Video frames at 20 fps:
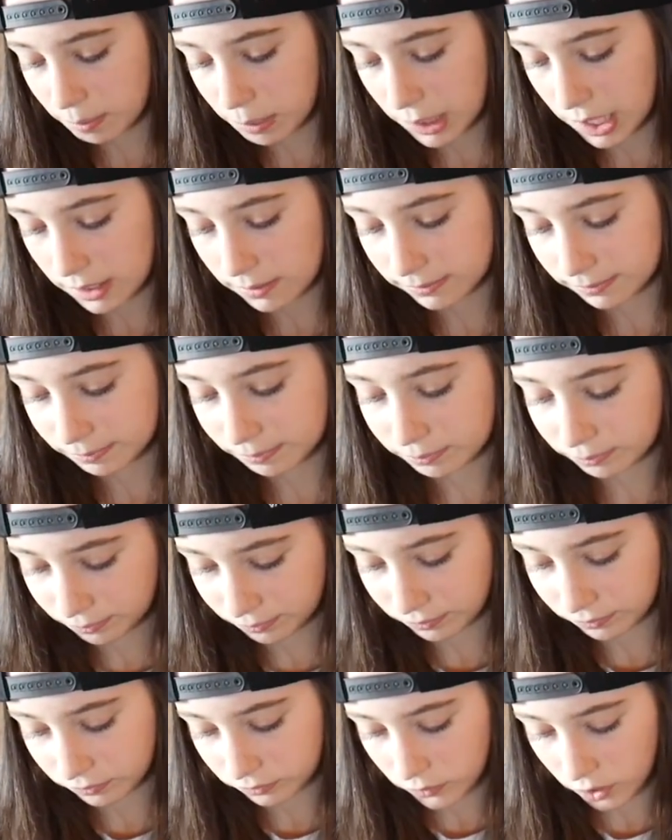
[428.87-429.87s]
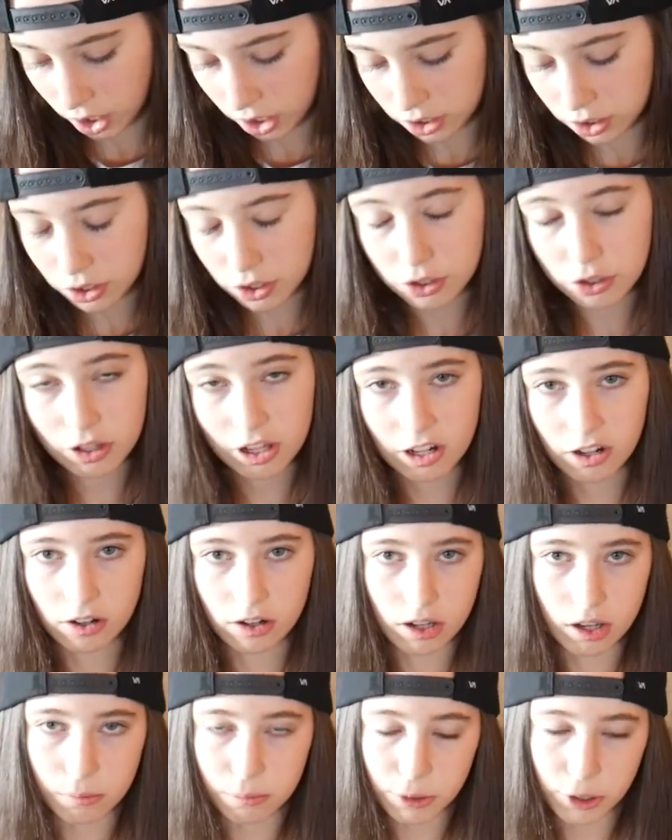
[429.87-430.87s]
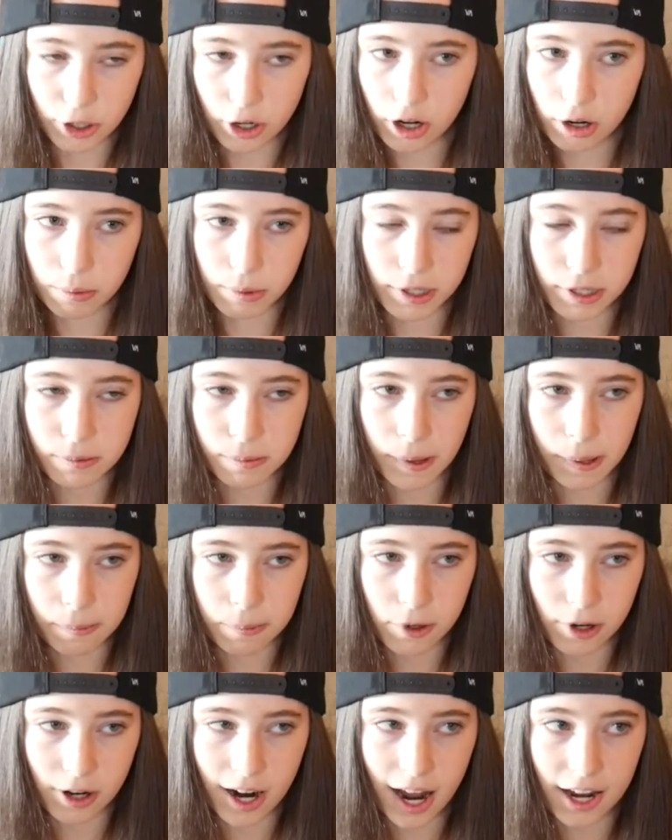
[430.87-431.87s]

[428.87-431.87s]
But you can do that on a computer, a piece of paper.